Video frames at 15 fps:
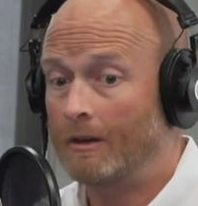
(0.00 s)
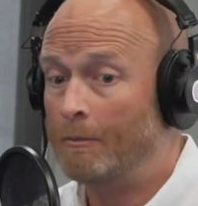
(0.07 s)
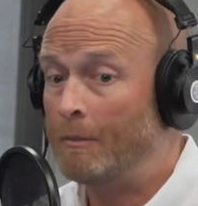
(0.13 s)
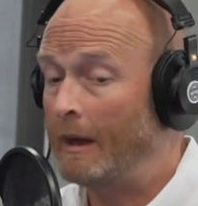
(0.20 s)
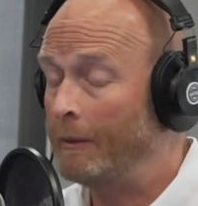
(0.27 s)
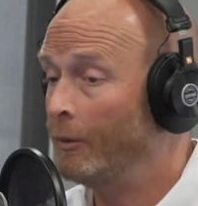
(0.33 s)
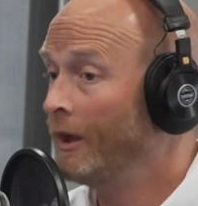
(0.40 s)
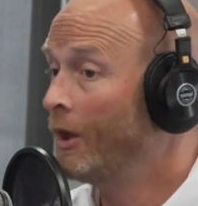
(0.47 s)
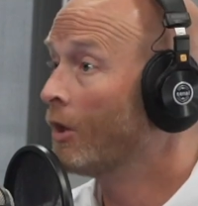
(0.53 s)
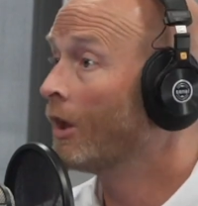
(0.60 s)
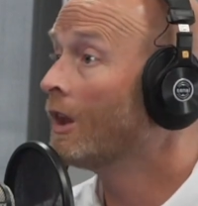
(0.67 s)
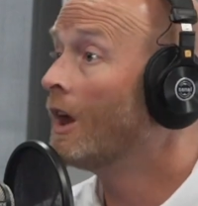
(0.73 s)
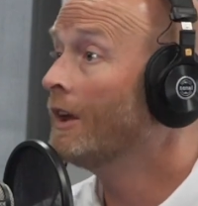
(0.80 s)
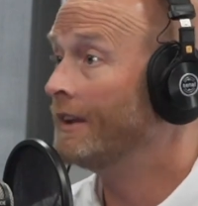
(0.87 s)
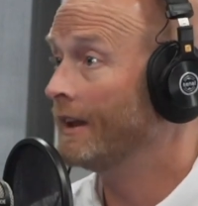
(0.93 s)
Maybe we go to
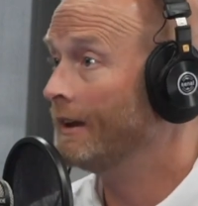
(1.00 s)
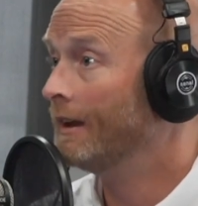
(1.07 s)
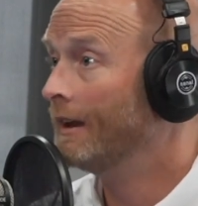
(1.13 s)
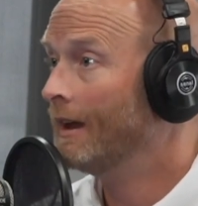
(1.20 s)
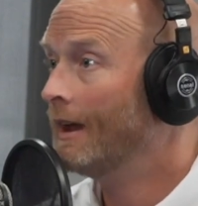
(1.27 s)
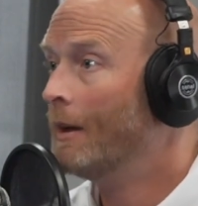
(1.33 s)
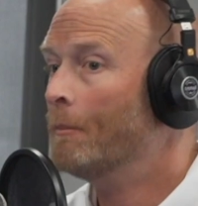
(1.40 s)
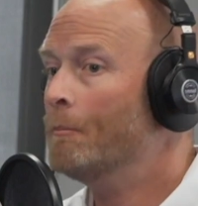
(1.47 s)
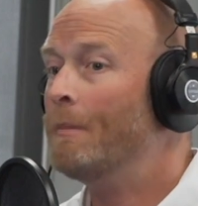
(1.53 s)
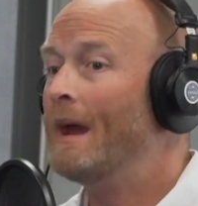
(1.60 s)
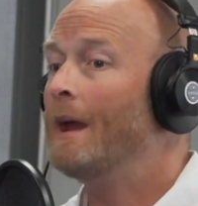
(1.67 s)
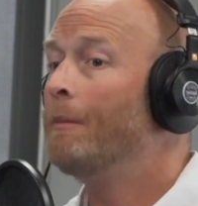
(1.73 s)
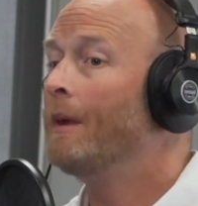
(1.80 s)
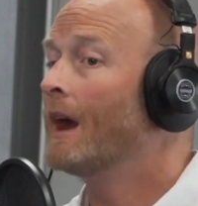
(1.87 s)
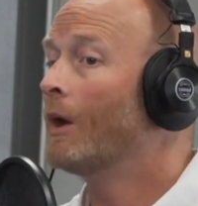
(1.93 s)
London.
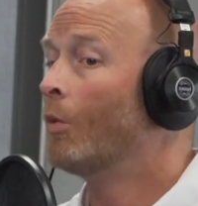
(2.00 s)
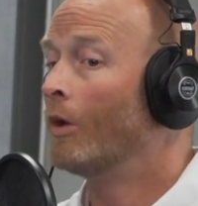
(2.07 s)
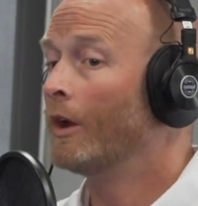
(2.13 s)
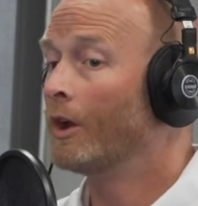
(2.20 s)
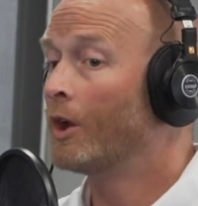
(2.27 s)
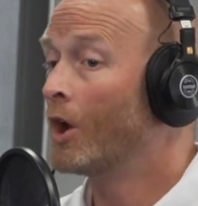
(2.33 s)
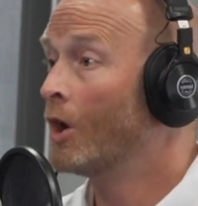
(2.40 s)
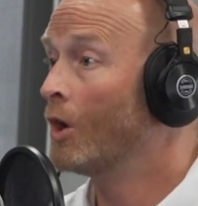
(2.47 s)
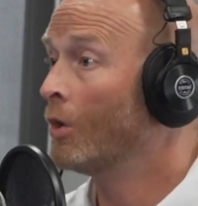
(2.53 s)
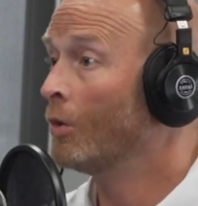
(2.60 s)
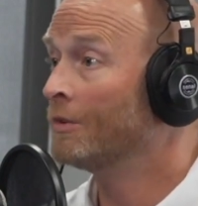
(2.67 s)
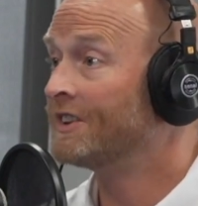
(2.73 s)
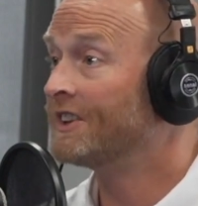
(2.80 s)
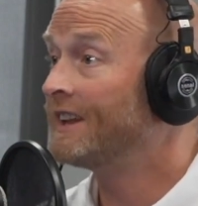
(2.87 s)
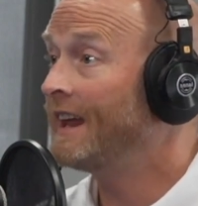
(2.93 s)
Maybe I want to
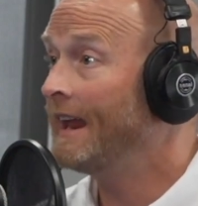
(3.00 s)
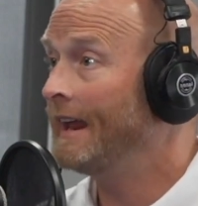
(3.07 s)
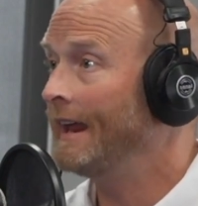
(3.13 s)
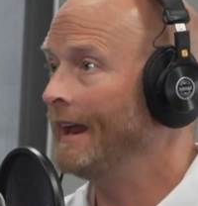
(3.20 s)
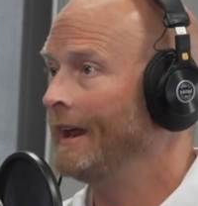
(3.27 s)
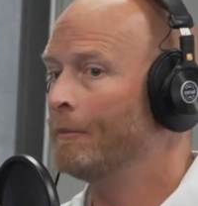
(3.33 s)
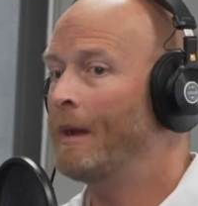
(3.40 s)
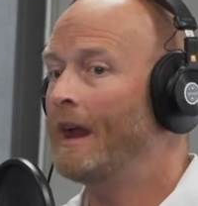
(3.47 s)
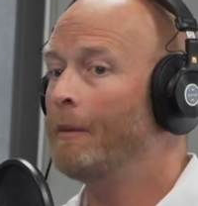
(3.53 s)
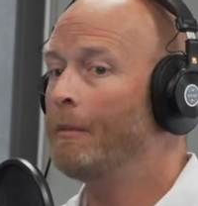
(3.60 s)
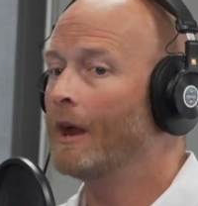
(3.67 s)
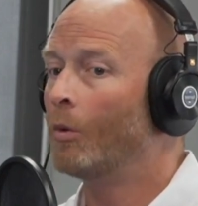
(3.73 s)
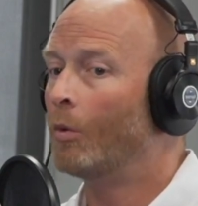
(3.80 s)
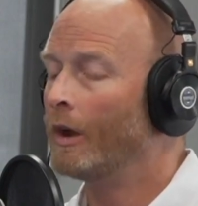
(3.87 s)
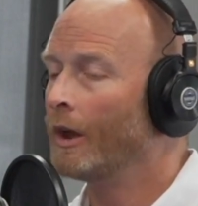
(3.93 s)
go skiing.
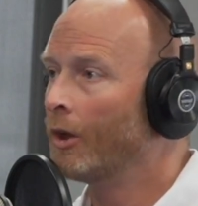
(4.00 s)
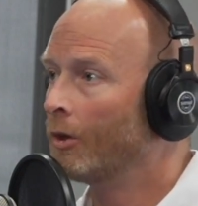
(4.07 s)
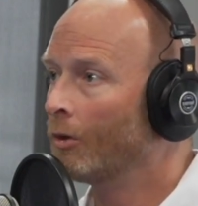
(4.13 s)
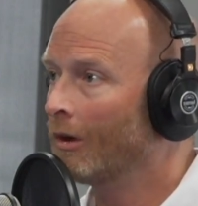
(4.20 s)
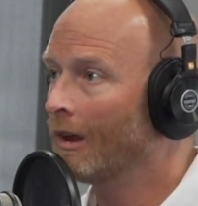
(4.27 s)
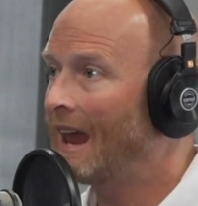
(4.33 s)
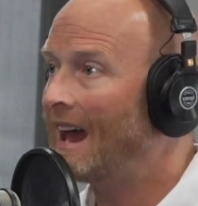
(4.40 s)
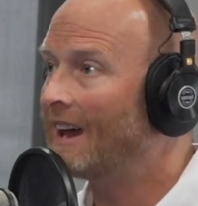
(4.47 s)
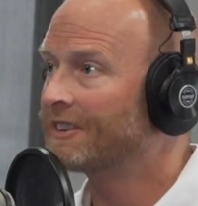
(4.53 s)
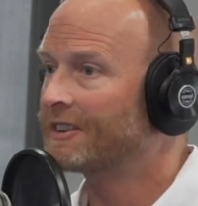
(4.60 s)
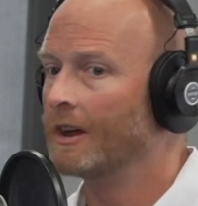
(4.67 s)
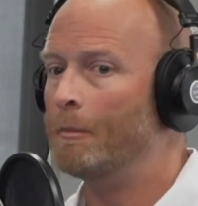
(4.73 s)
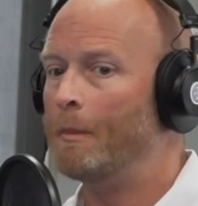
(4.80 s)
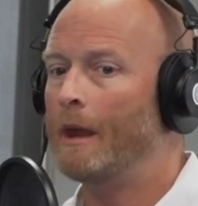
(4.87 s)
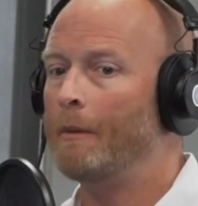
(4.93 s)
Maybe I want to go to
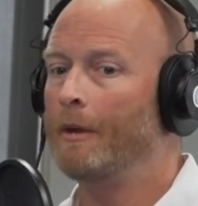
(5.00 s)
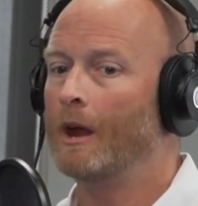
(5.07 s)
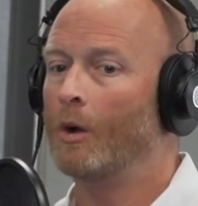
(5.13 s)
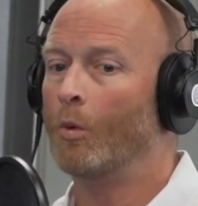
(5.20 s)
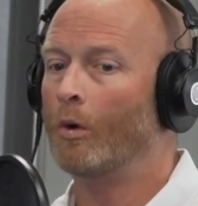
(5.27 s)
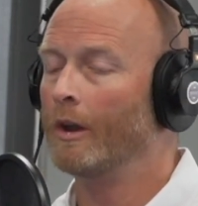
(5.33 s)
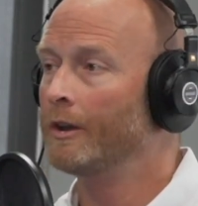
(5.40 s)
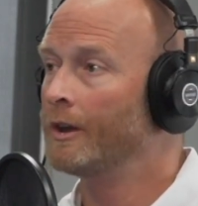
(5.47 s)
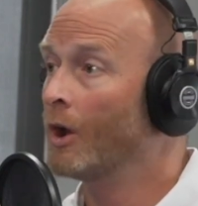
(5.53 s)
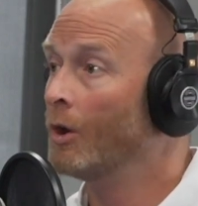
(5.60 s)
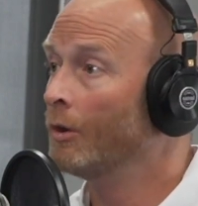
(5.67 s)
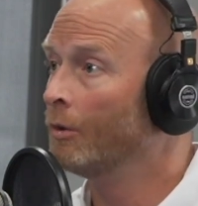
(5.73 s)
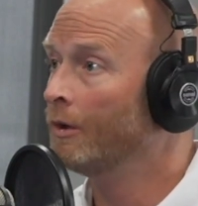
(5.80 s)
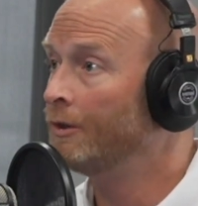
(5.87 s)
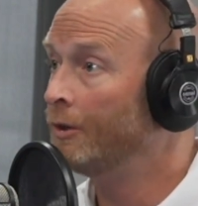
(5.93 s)
Alaska. Maybe I want to go
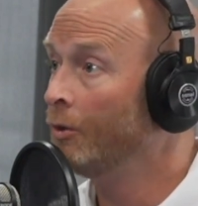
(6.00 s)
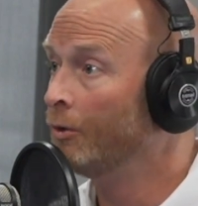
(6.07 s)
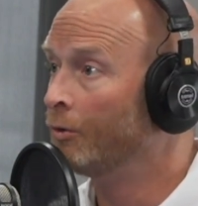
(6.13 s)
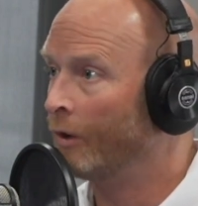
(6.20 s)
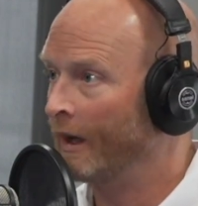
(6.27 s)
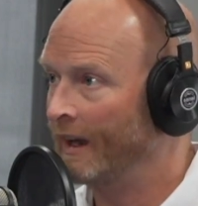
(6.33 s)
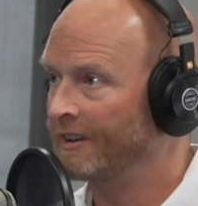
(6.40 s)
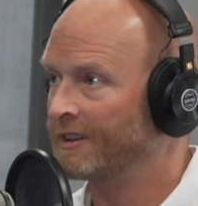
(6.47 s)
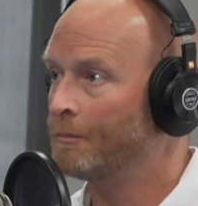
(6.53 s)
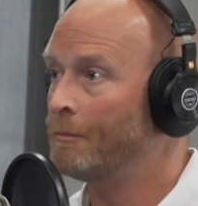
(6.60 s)
to a dude ranch.